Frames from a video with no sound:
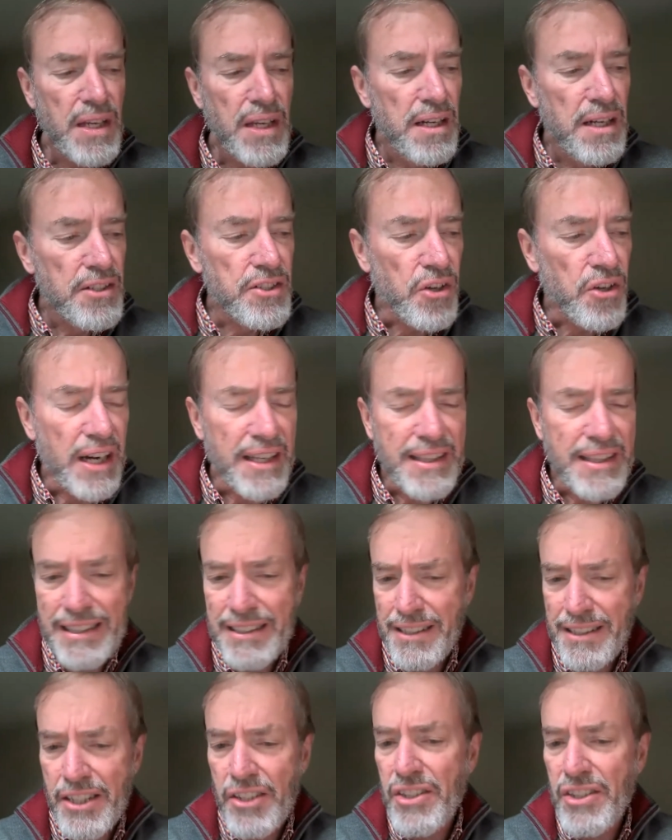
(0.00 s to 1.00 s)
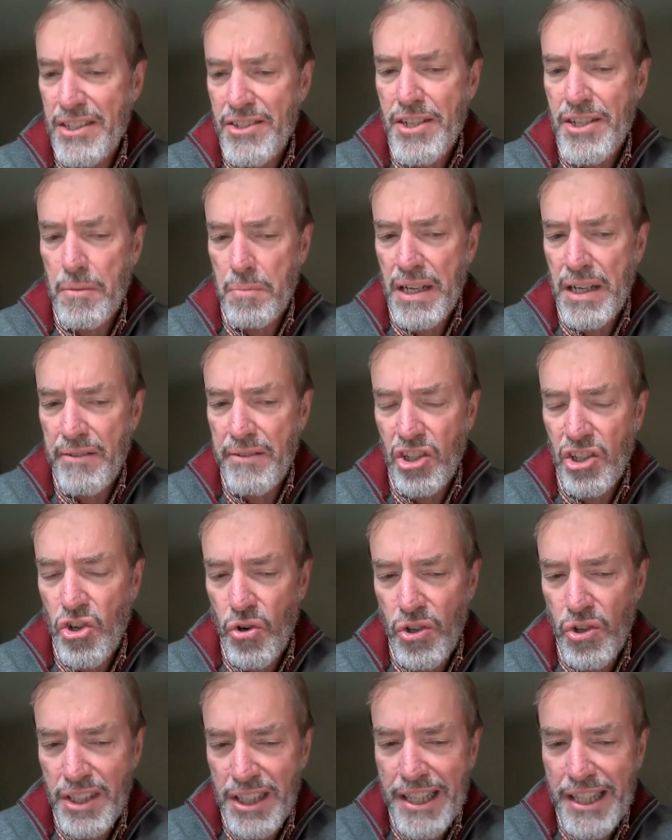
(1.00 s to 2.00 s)
So I think that there is some kind of a
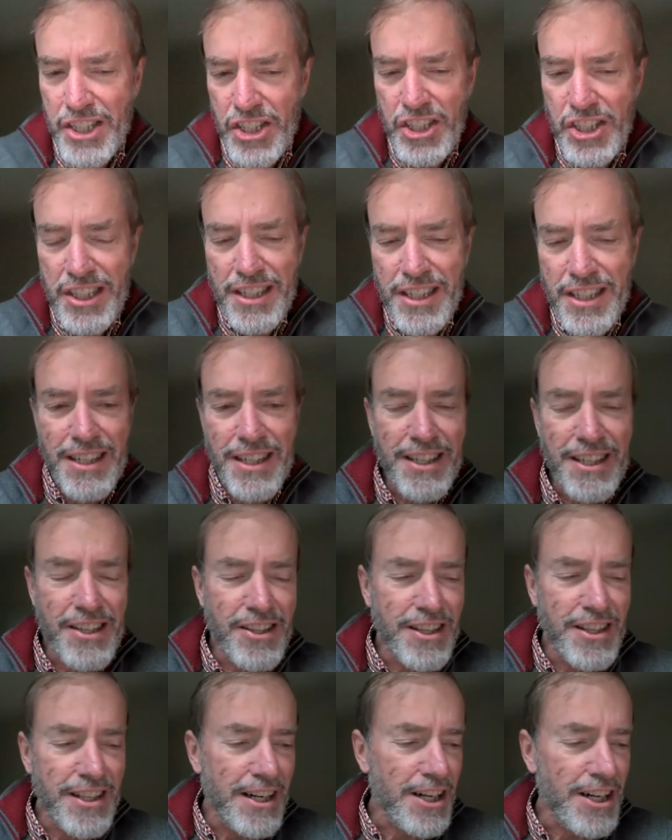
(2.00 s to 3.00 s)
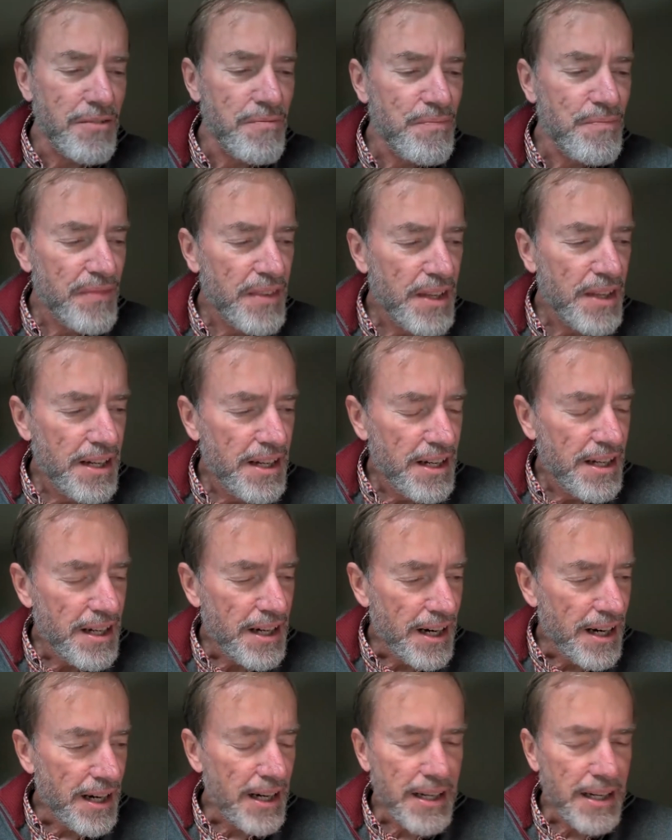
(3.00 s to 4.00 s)
correlation there.
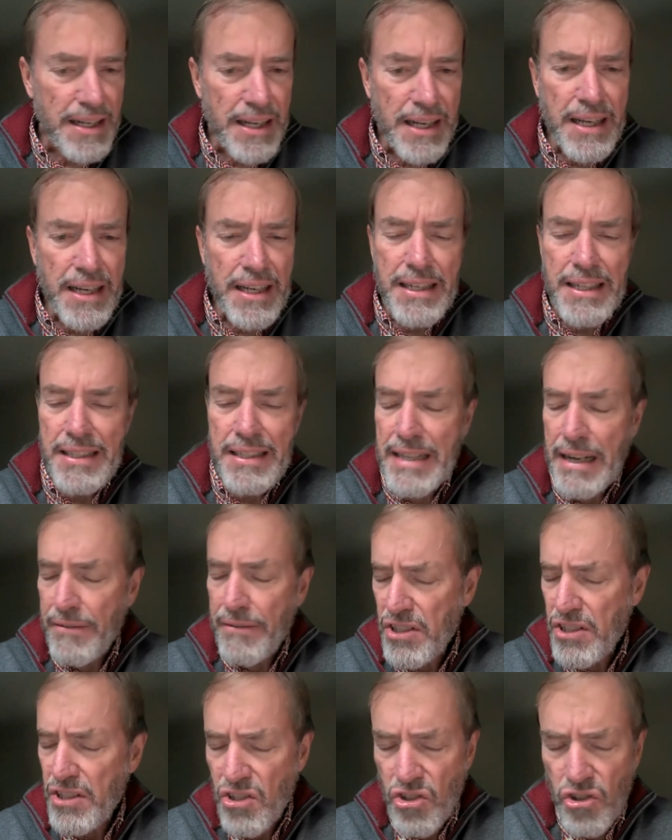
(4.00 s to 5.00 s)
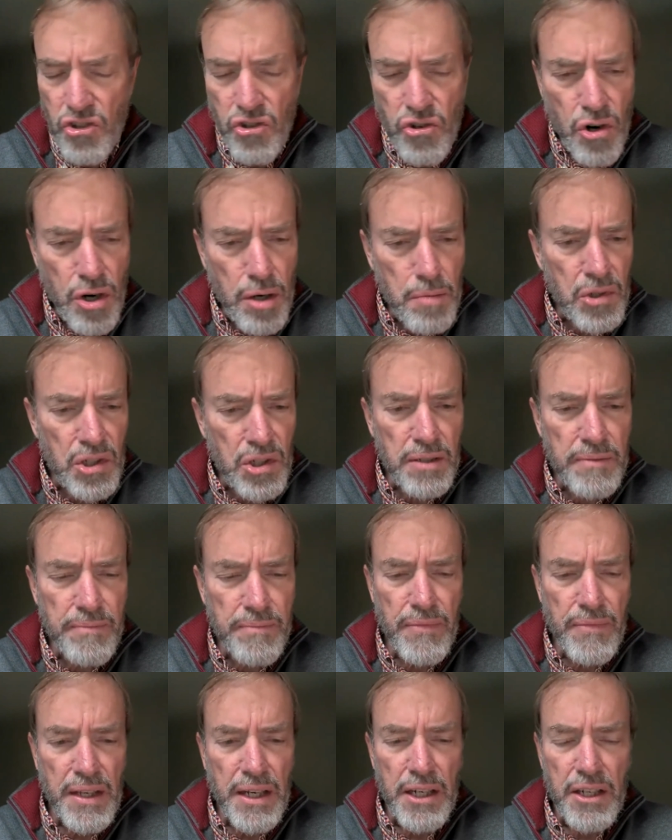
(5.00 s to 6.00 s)
Deficits are normal.
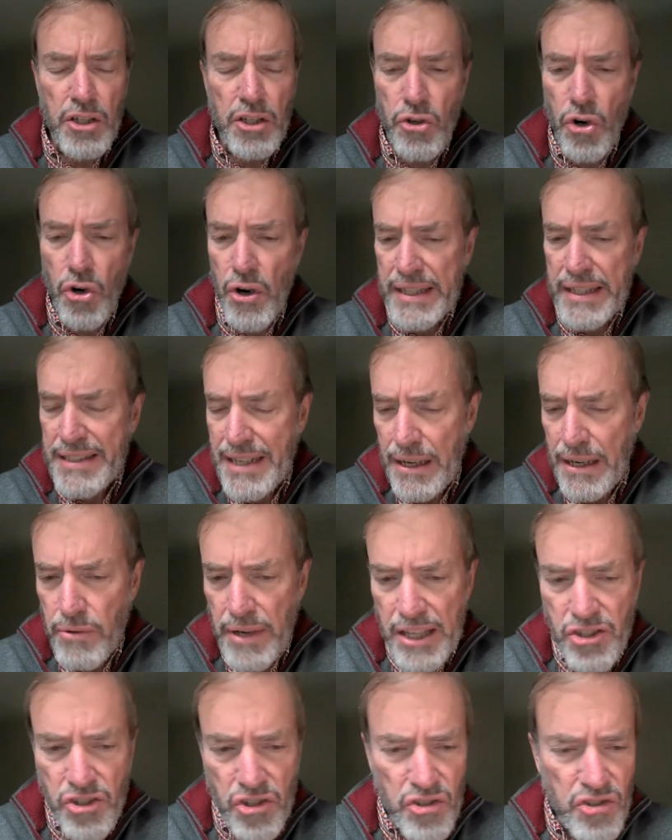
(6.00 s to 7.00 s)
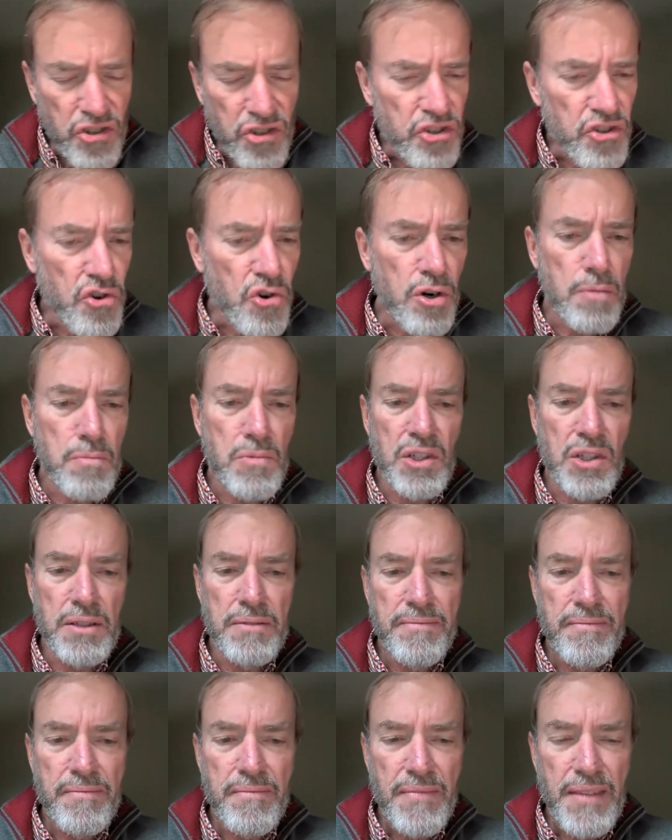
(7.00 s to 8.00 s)
Growing debt ratios are normal.
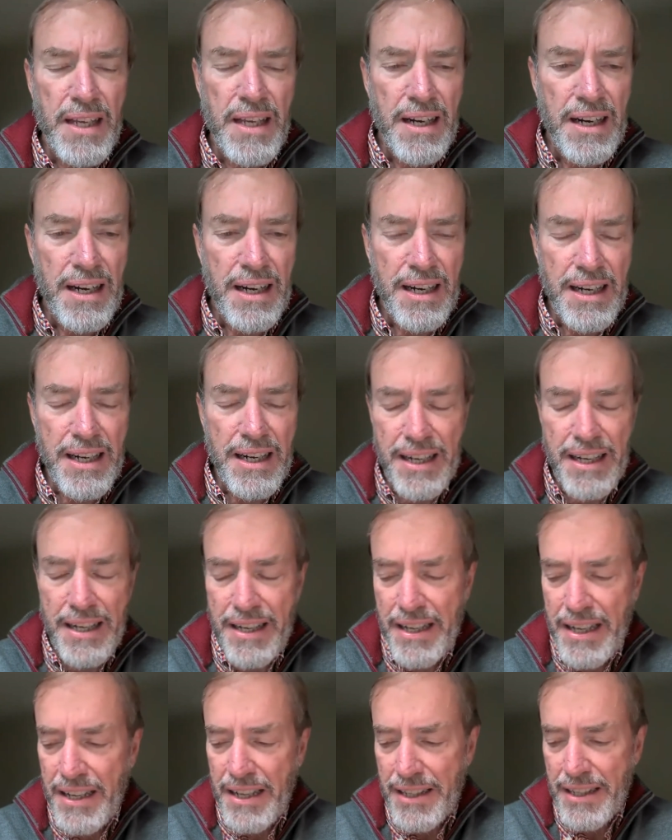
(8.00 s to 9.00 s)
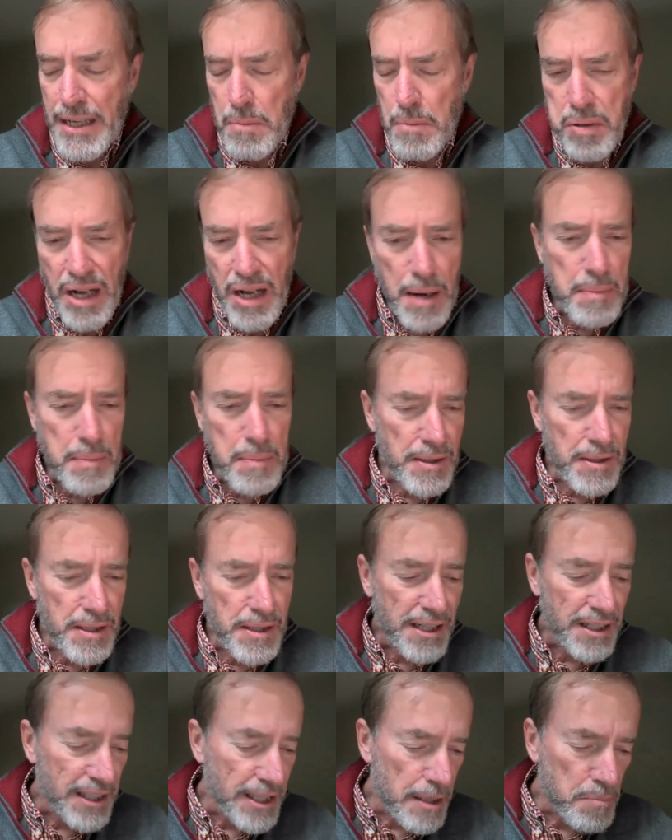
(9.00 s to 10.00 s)
The
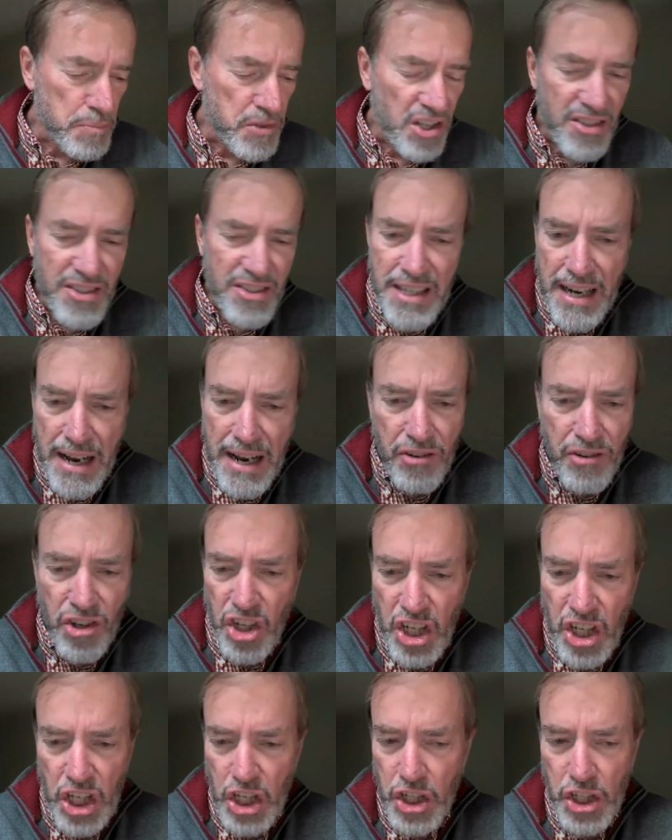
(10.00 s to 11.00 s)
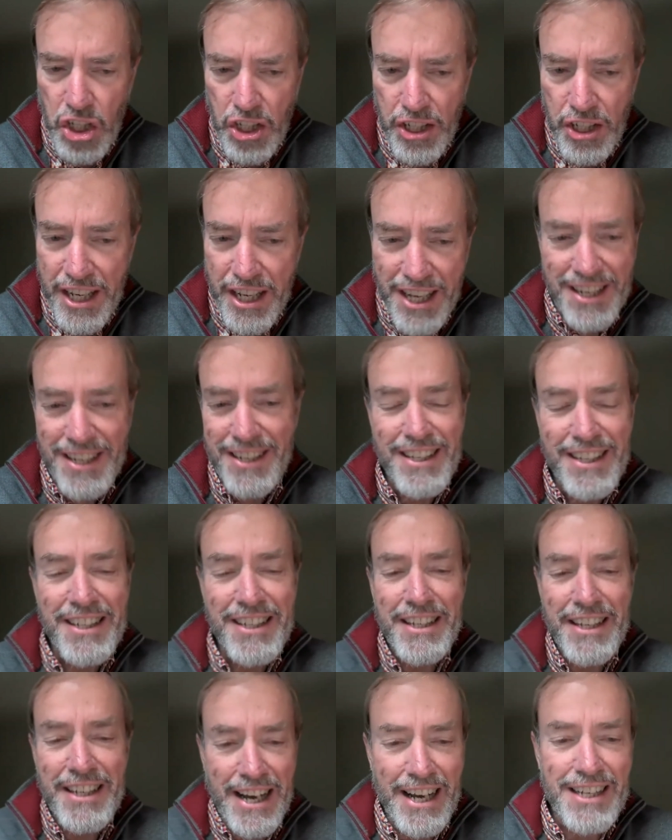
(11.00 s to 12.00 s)
apocalypse has never occurred
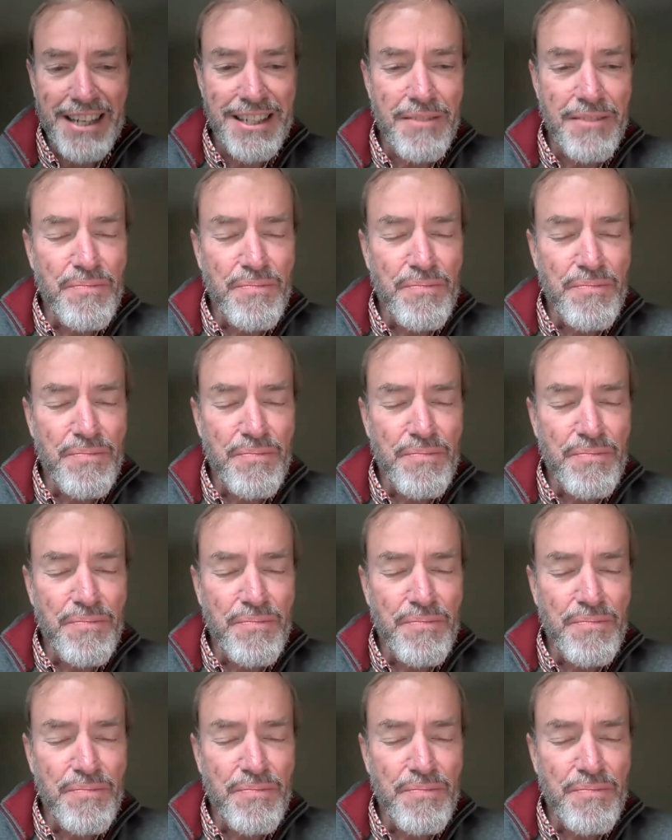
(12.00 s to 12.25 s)
yet.